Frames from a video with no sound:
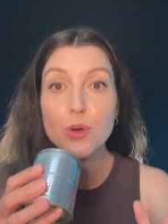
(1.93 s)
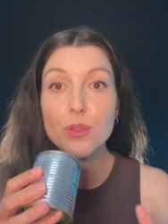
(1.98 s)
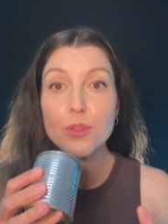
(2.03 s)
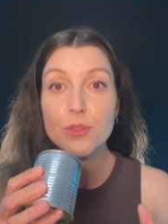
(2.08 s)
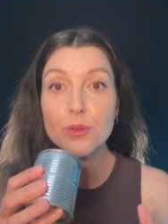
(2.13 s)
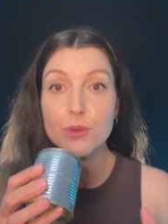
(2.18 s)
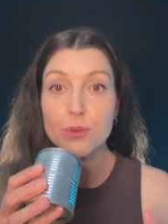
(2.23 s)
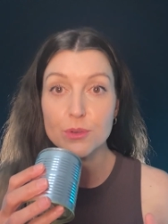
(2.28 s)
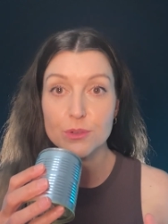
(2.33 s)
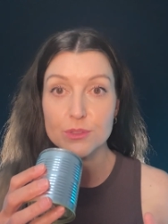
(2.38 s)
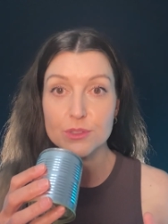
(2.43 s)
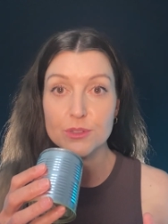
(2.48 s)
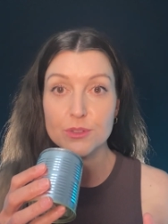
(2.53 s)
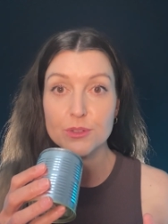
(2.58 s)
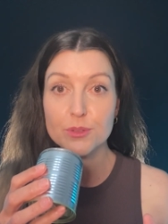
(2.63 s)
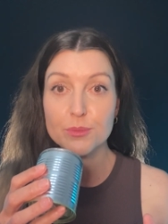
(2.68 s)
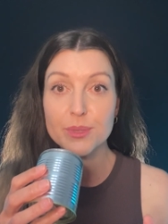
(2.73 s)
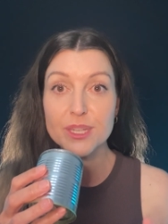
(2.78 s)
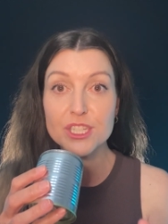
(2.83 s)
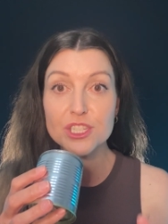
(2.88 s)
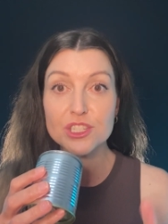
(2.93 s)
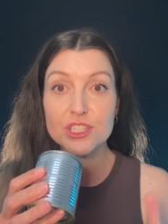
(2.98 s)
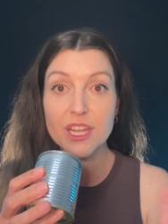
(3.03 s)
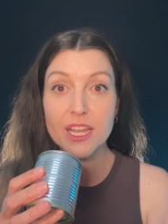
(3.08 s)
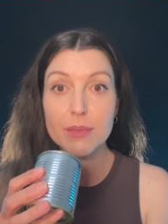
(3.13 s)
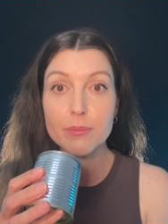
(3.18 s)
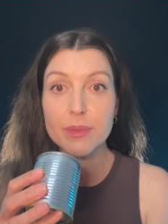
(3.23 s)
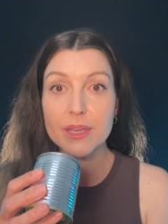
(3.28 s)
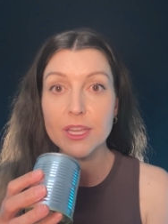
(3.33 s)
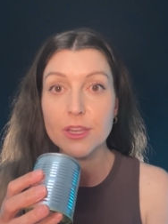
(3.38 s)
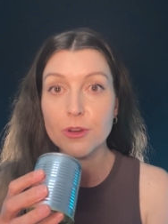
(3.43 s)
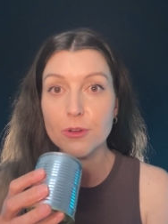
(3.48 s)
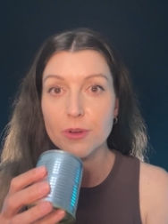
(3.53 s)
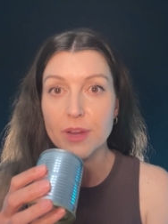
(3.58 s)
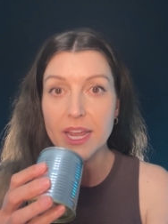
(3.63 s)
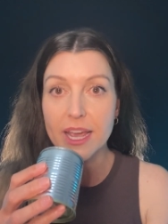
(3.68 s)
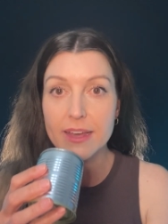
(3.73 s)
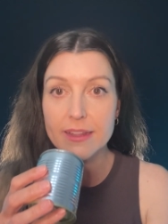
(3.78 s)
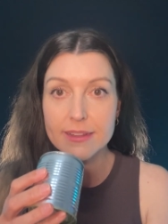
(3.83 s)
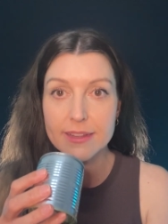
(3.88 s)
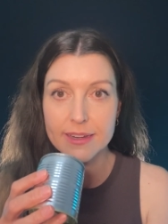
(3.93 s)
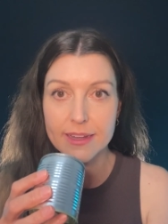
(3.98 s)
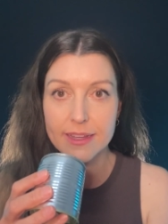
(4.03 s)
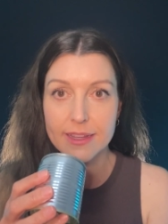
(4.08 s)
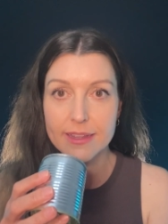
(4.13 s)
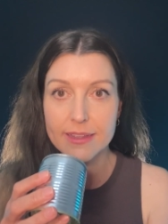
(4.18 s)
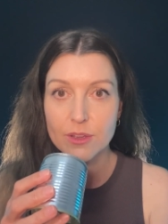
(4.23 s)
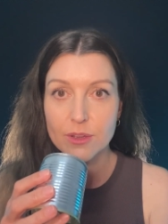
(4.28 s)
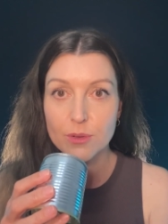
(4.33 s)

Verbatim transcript: thoughts could be shaping your reality?